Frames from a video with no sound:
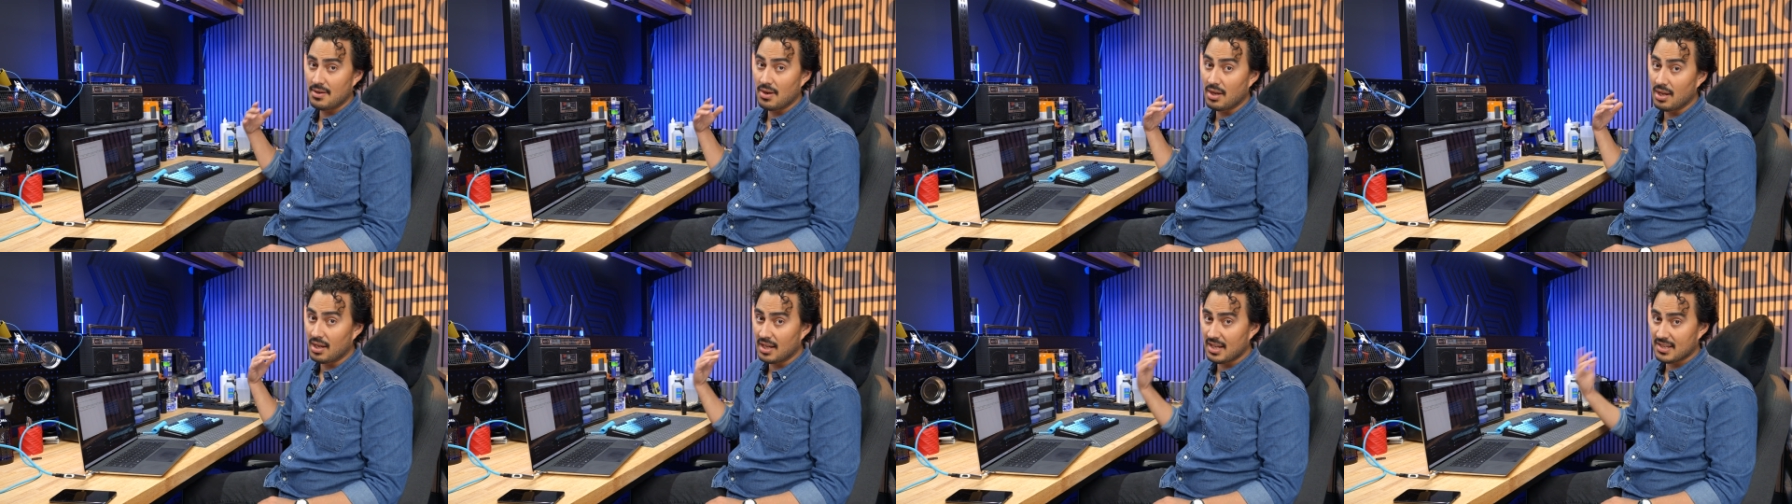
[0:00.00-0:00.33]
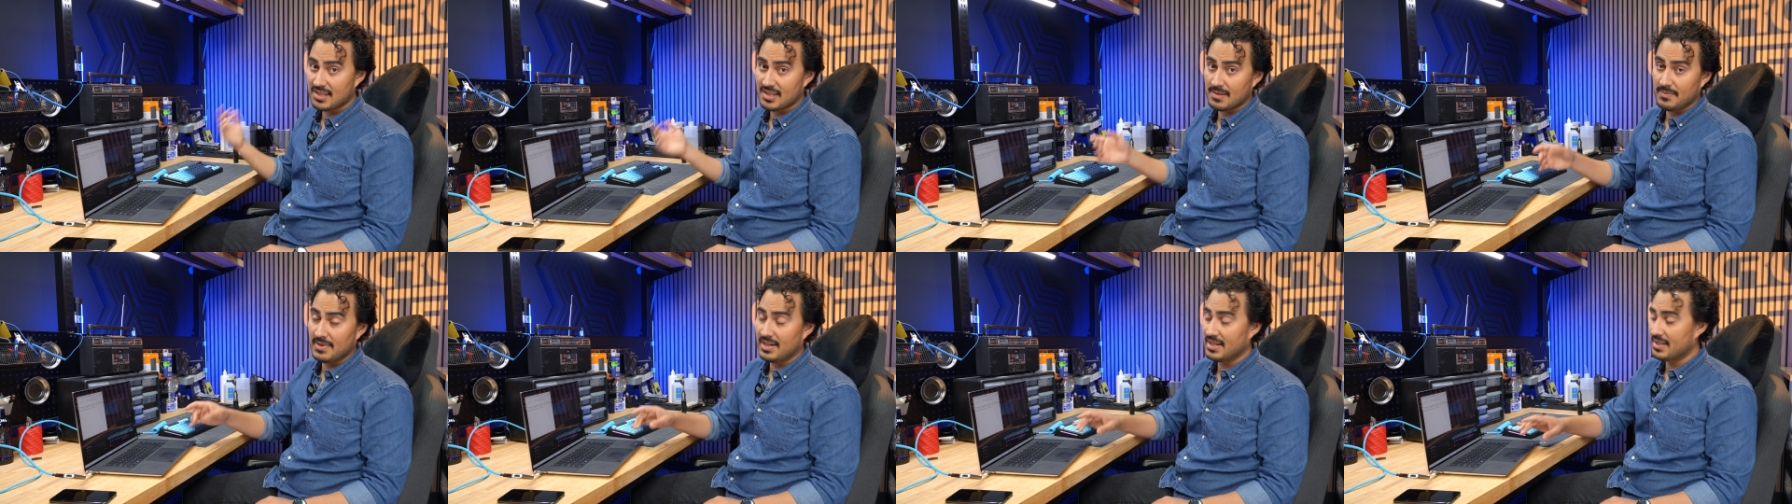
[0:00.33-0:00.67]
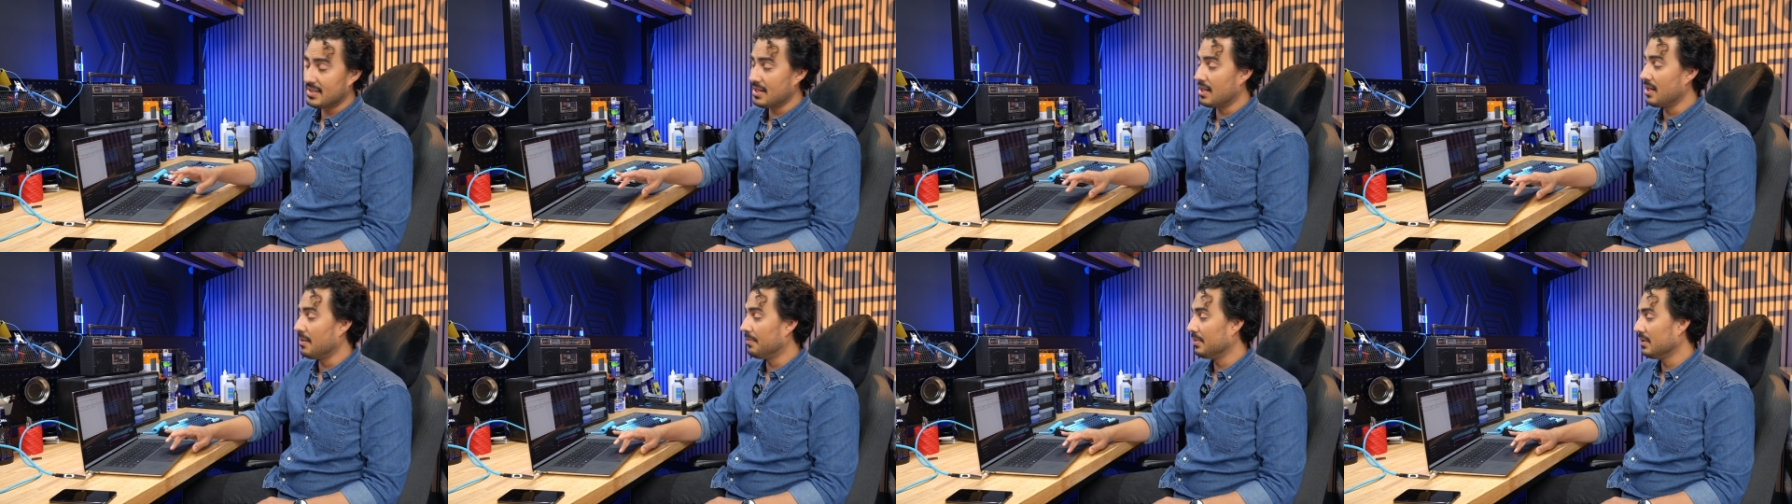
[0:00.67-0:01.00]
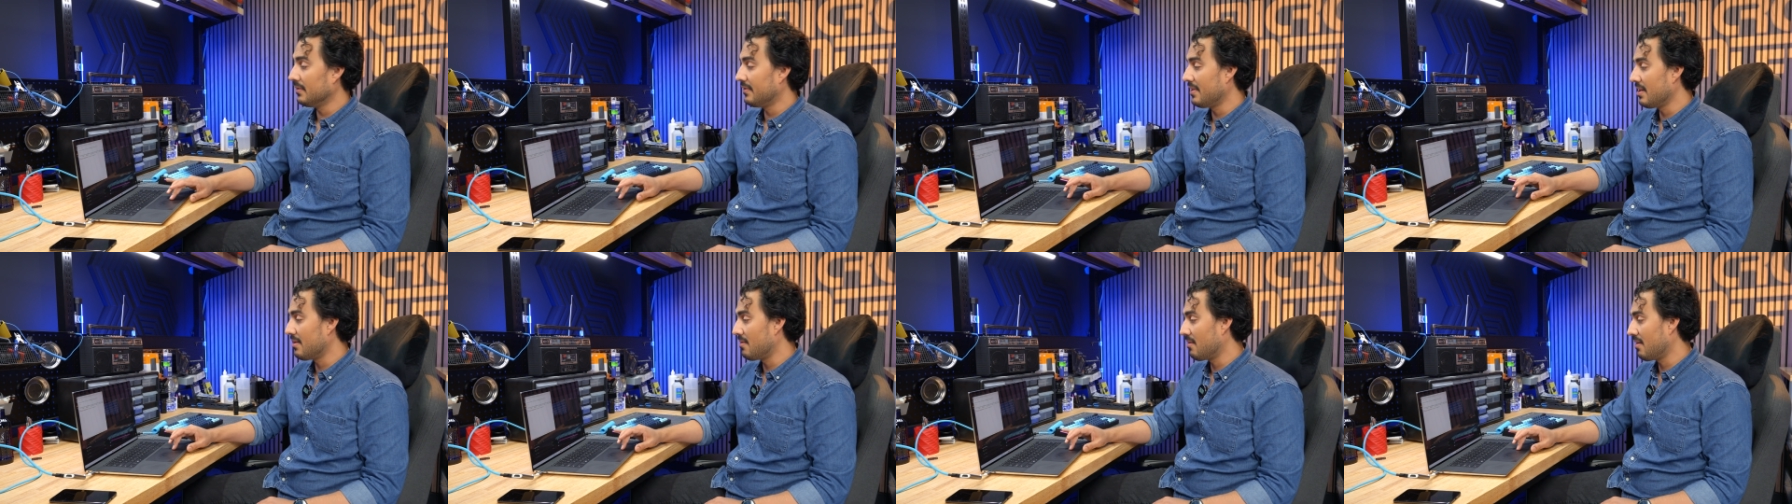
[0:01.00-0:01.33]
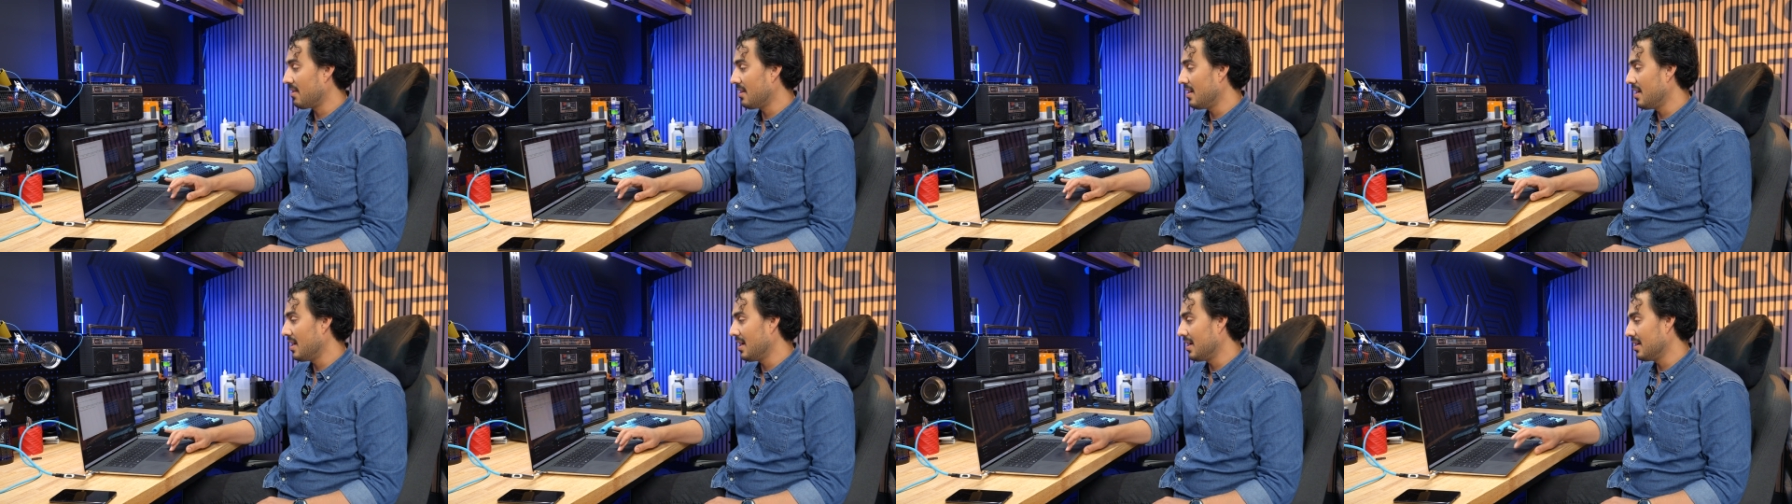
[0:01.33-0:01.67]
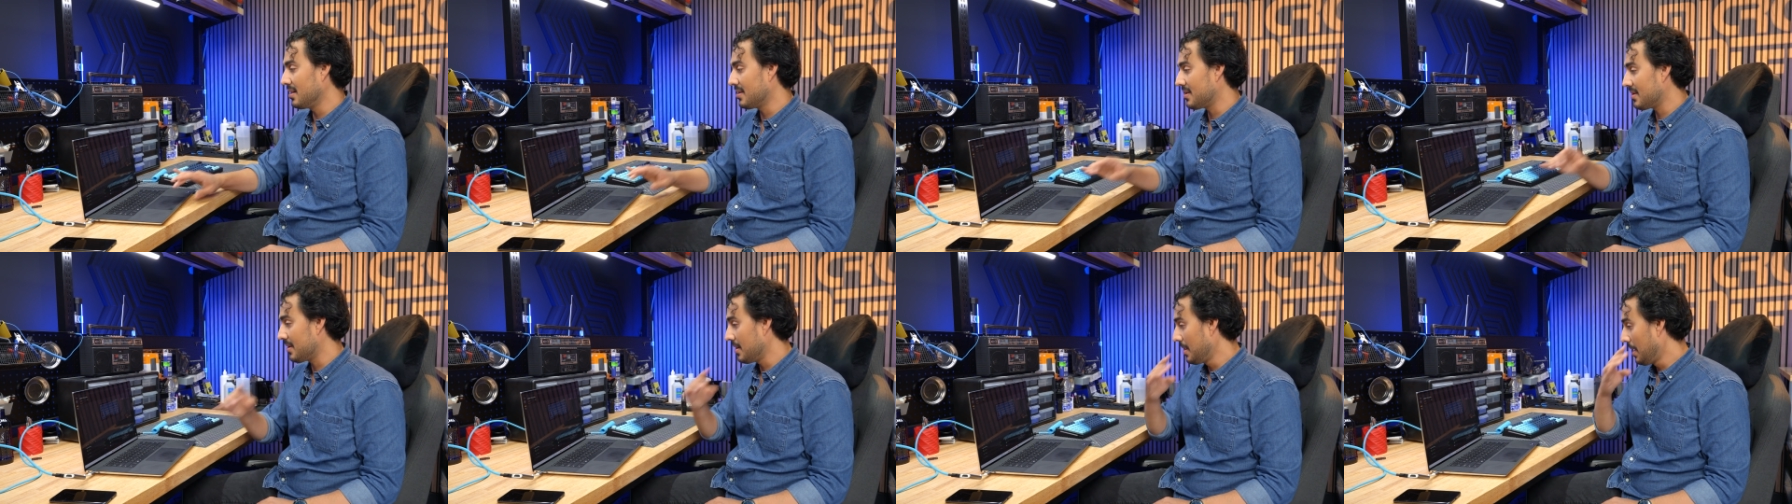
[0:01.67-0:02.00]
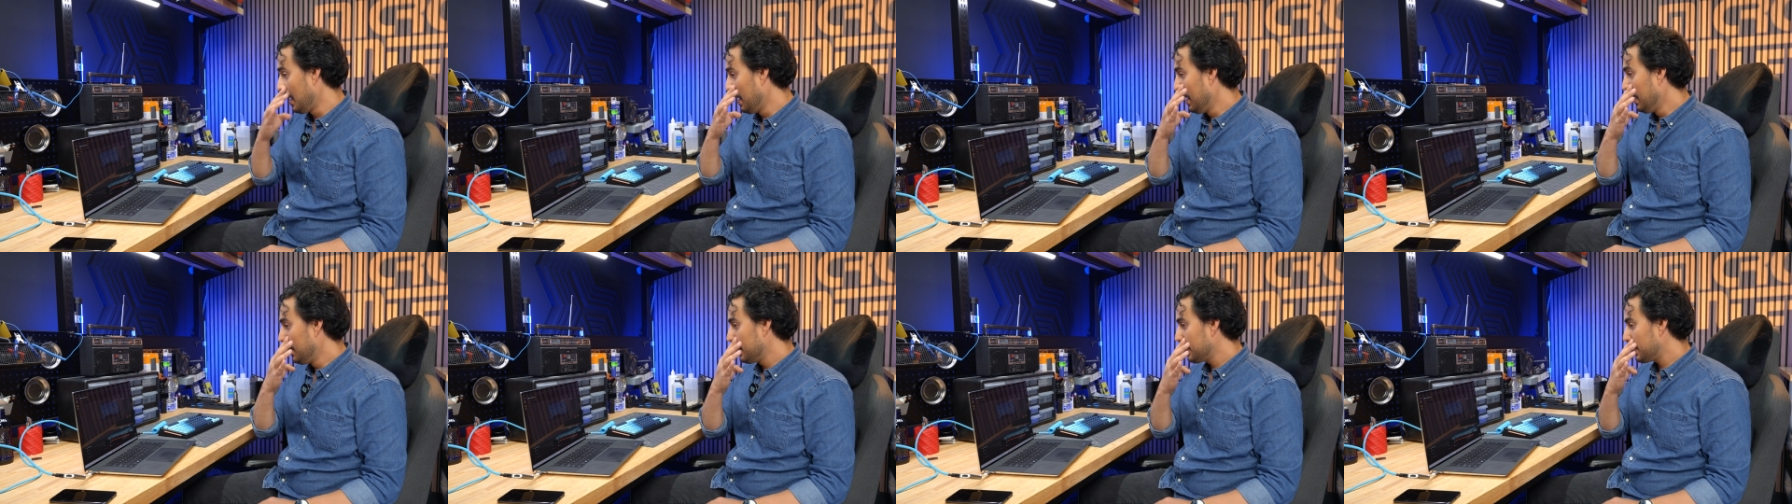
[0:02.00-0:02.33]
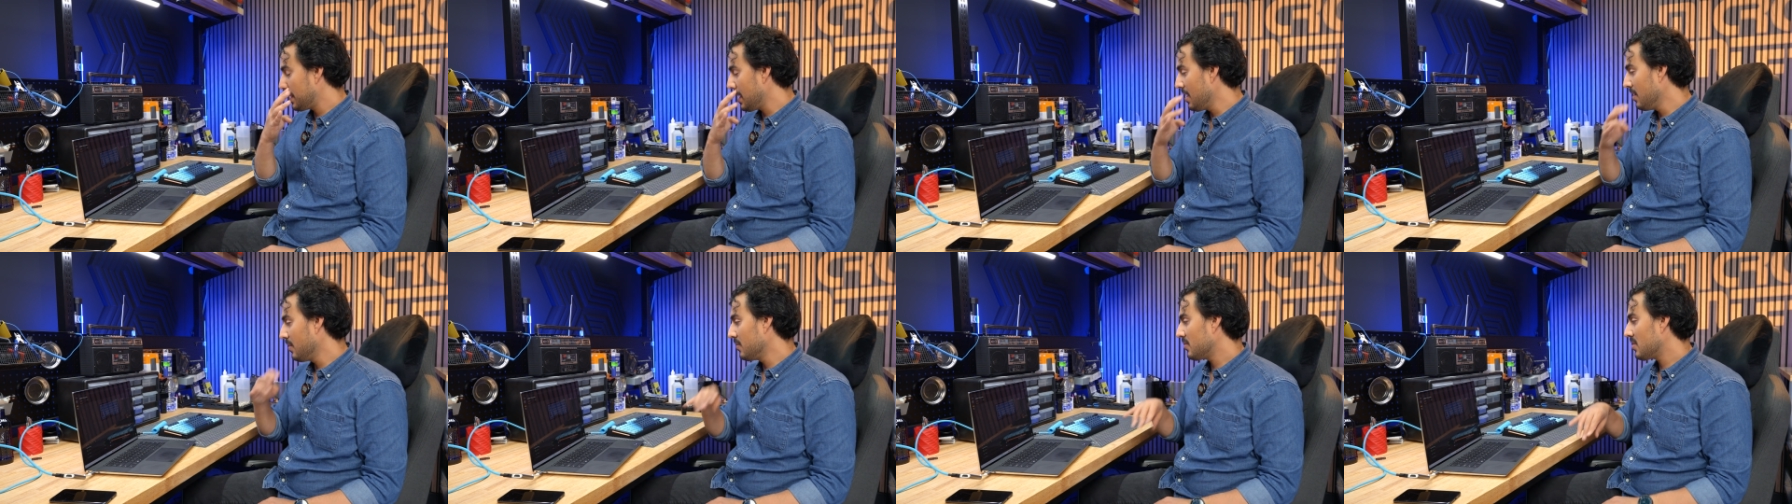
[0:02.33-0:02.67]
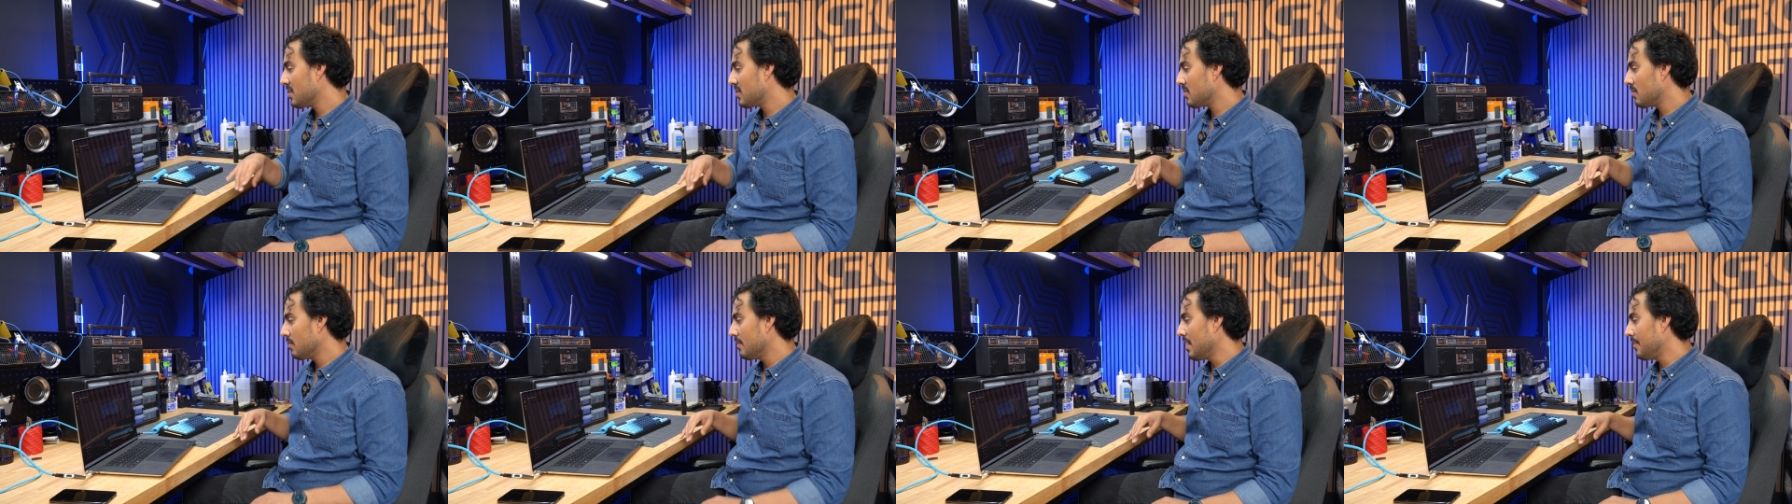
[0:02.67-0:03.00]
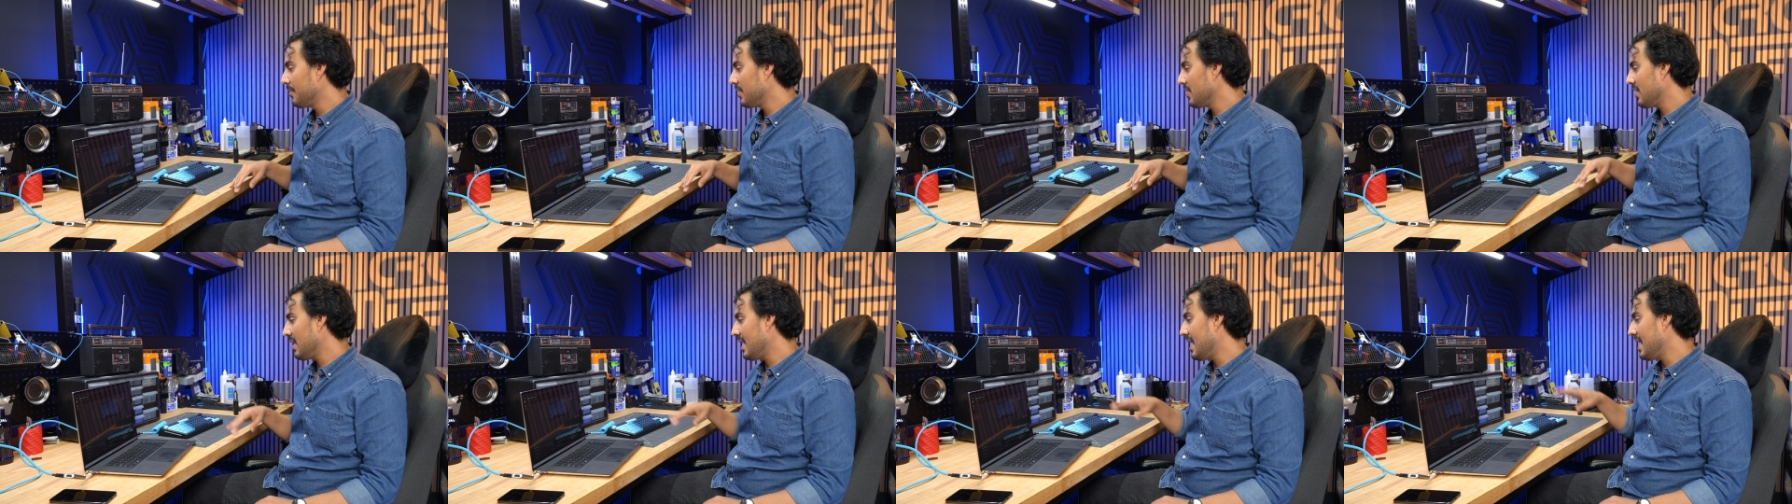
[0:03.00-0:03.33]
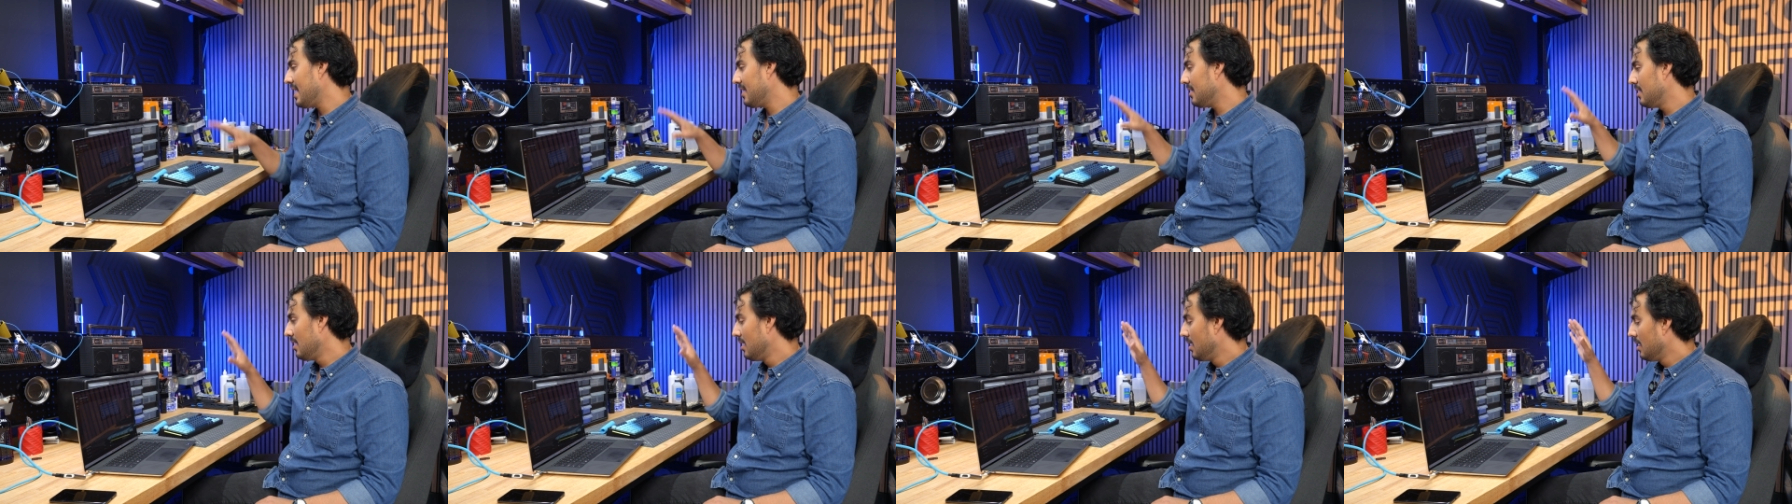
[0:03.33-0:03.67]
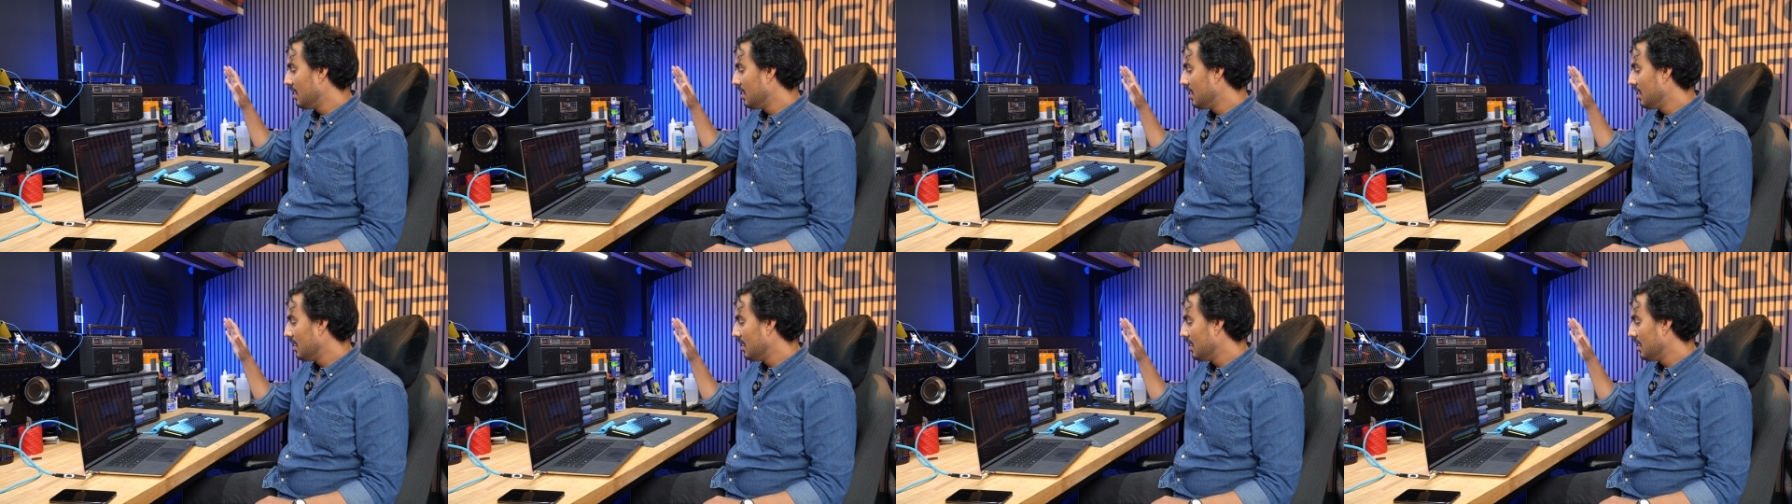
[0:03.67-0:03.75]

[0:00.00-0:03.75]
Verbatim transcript: You can customize a couple of other things. So just remember that